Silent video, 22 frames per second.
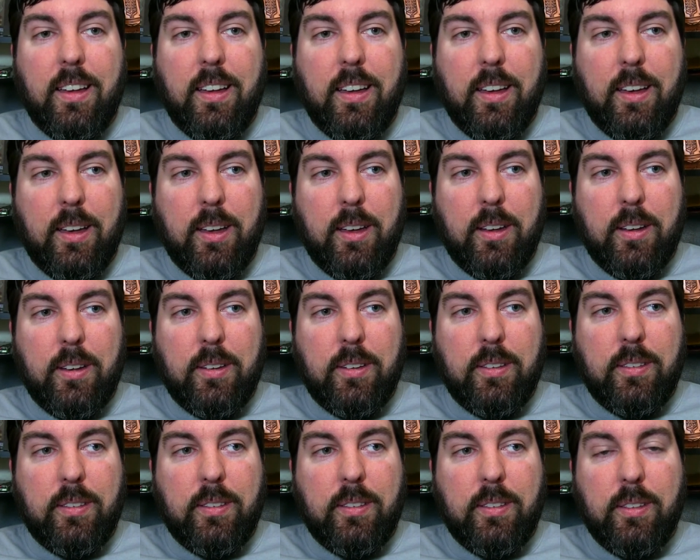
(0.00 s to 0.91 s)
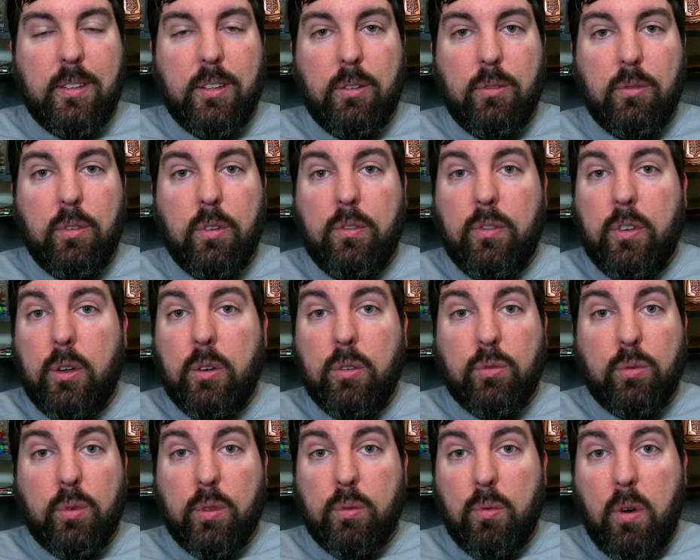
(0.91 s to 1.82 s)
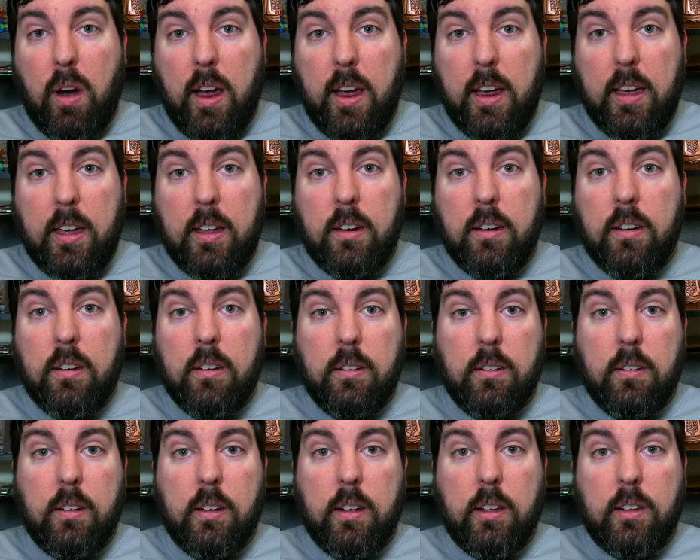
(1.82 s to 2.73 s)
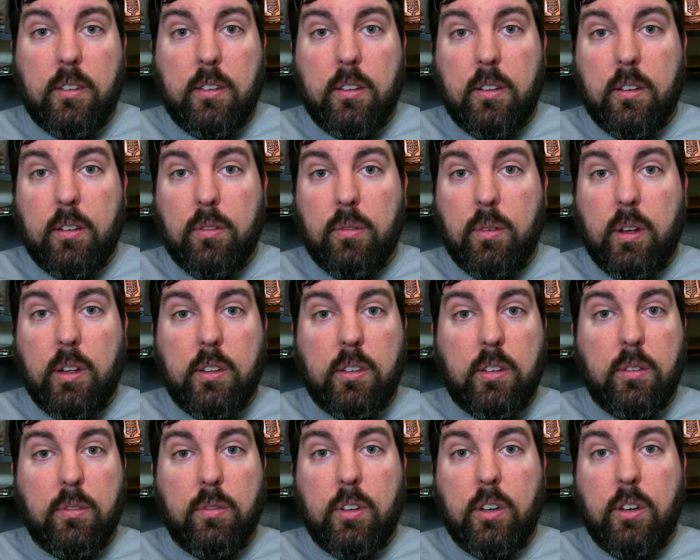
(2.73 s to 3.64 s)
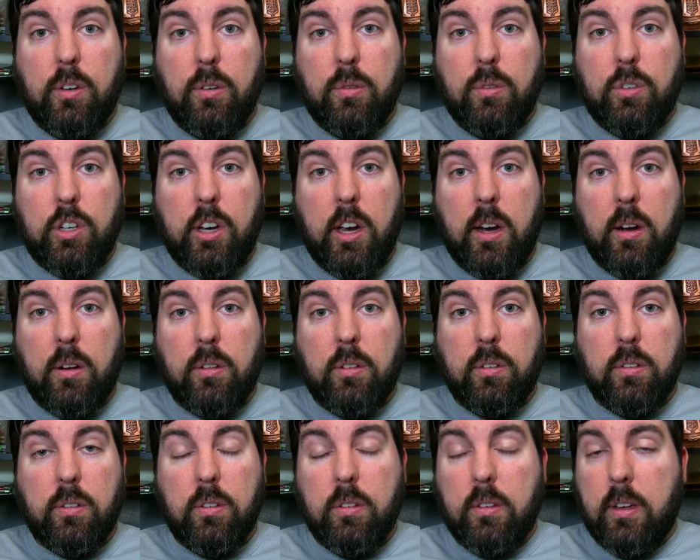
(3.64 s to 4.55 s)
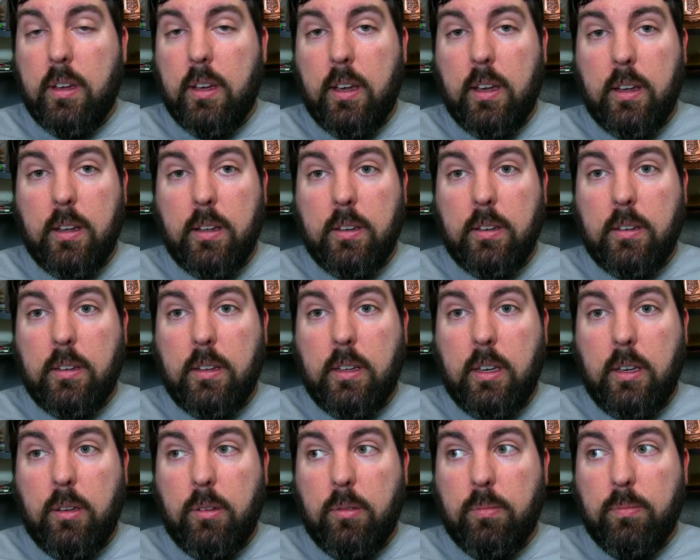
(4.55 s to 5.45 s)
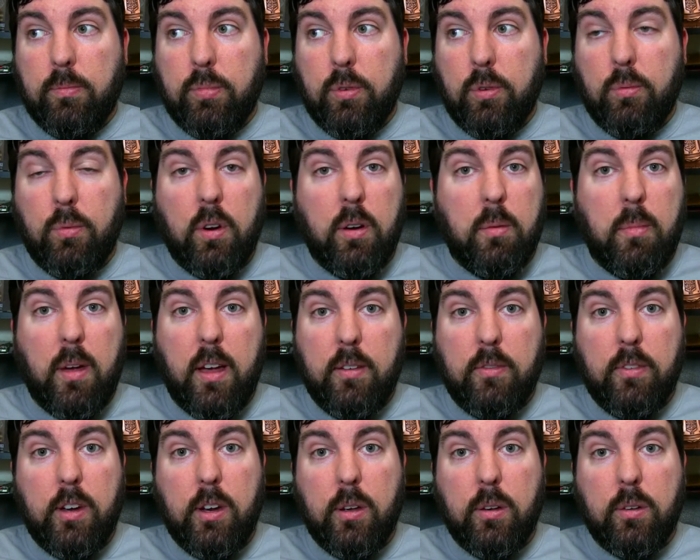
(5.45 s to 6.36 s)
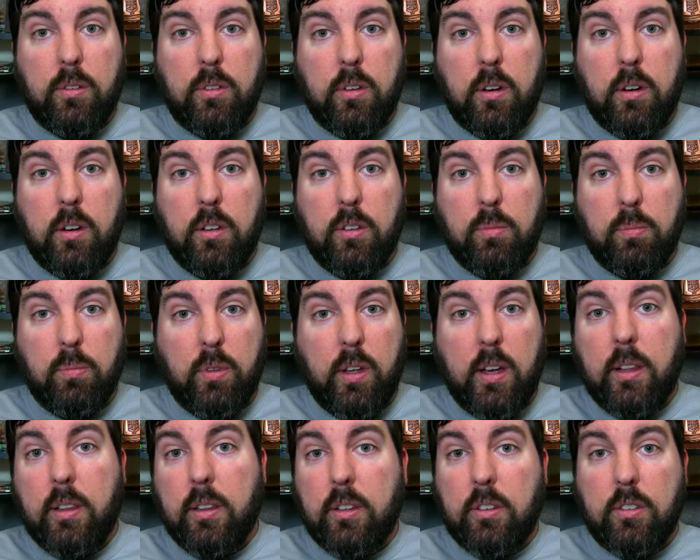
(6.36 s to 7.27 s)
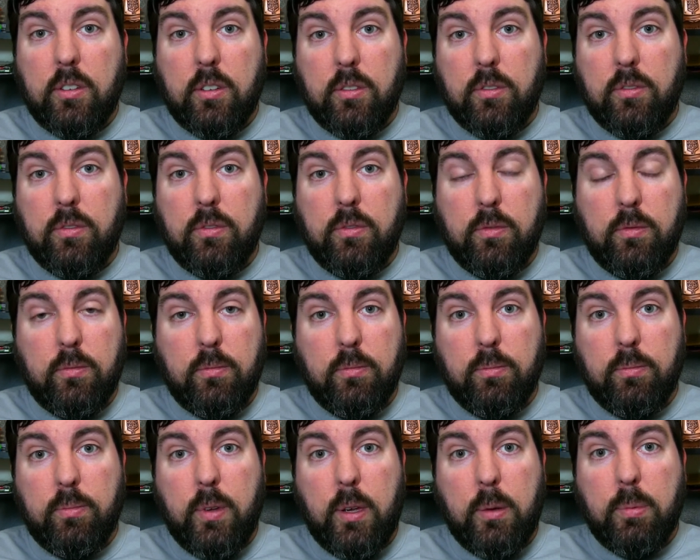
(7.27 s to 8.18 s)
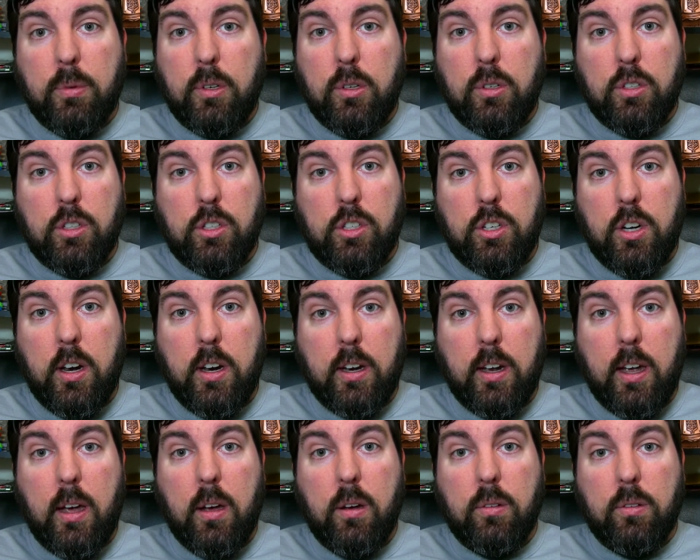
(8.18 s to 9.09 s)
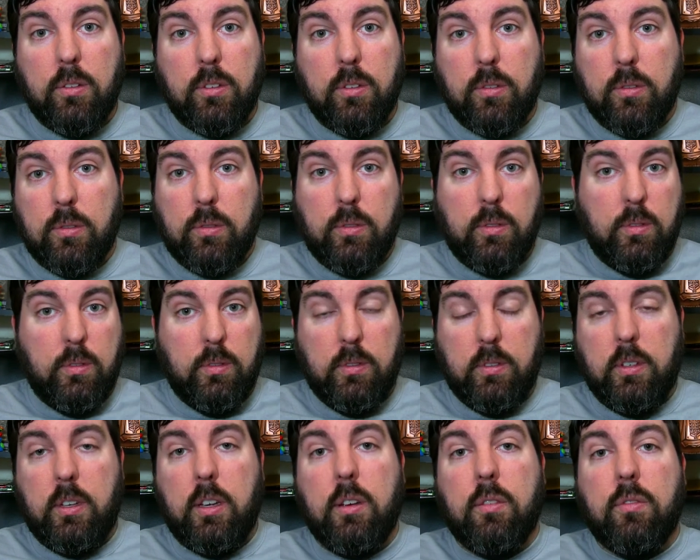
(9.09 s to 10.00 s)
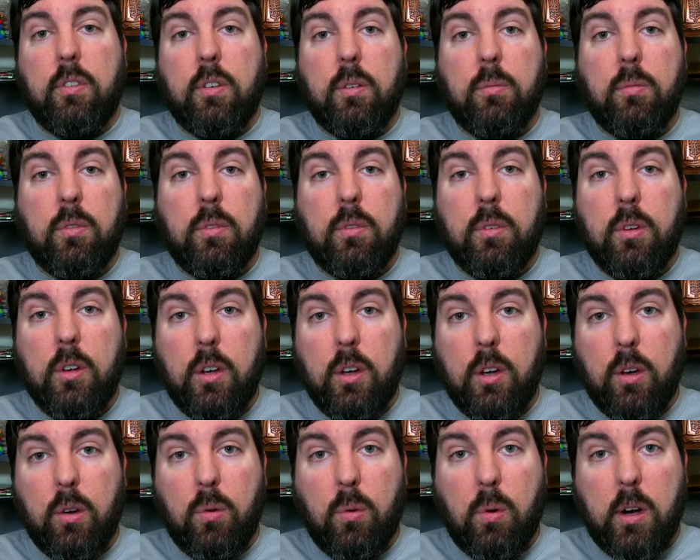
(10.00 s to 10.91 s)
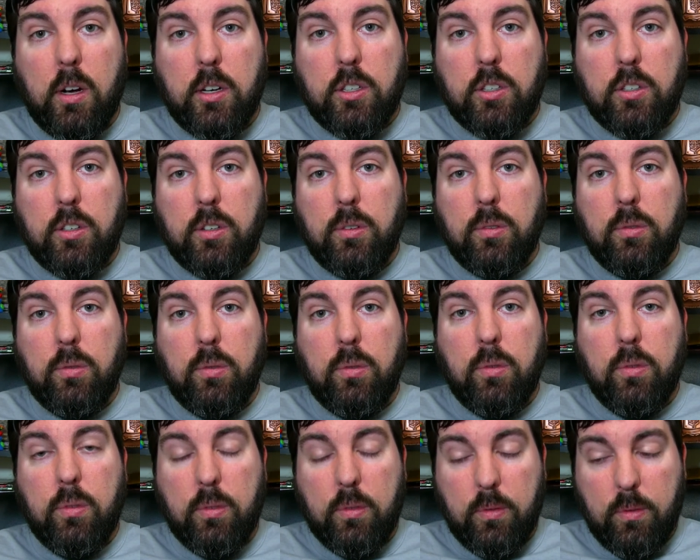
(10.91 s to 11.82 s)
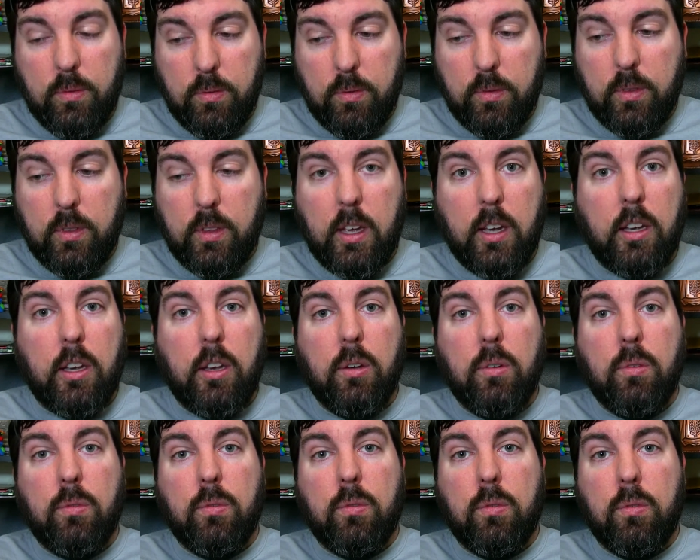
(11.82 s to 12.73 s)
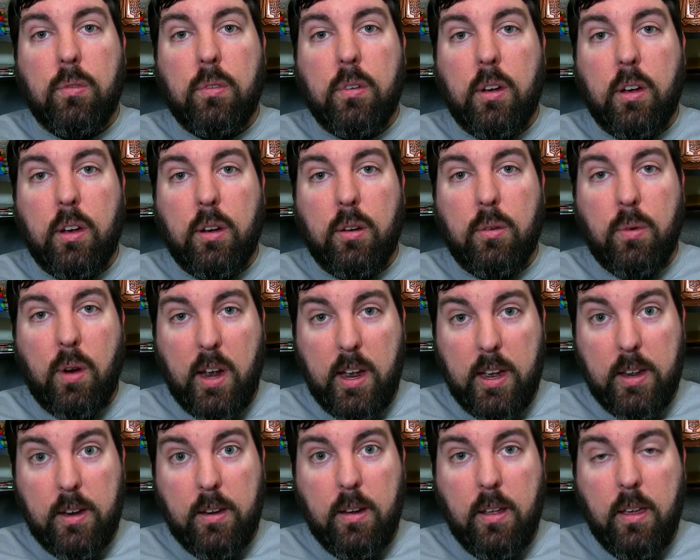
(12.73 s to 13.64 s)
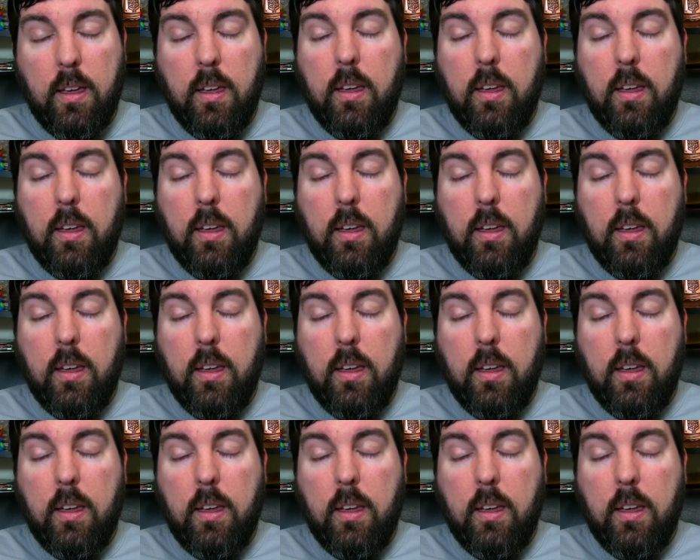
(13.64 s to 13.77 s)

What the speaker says: The Reviews with Ryan, it's a relatively new channel. He put one of my videos on his playlist of people you should check out, so give him a watch too. Thank you, Ryan.